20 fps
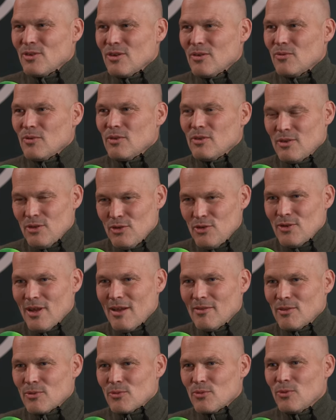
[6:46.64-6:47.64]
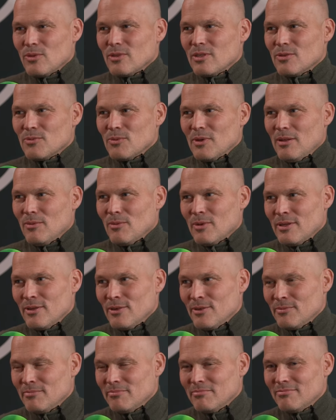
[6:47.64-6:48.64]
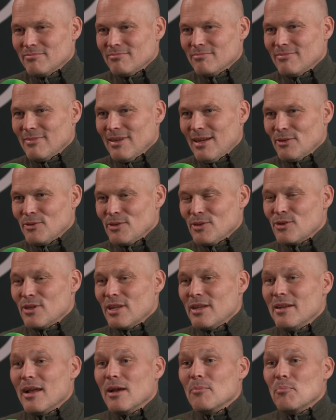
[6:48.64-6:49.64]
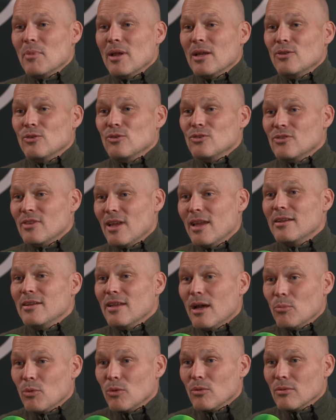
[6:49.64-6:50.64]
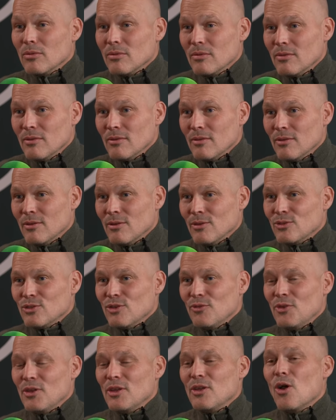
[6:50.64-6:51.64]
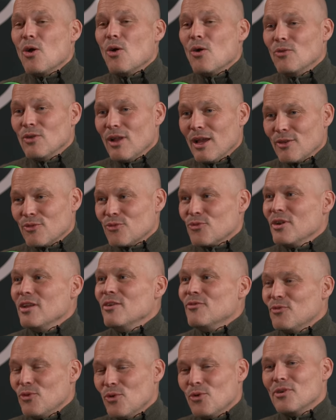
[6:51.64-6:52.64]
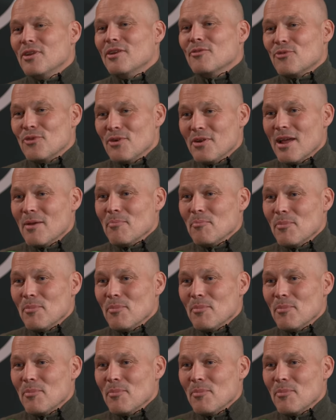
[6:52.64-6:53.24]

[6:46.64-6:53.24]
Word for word: you go, did you have the rules as well when you how do you get nutmeg? You stay double. Yeah, double. So you're if you go again, yeah, like three, four different yeah.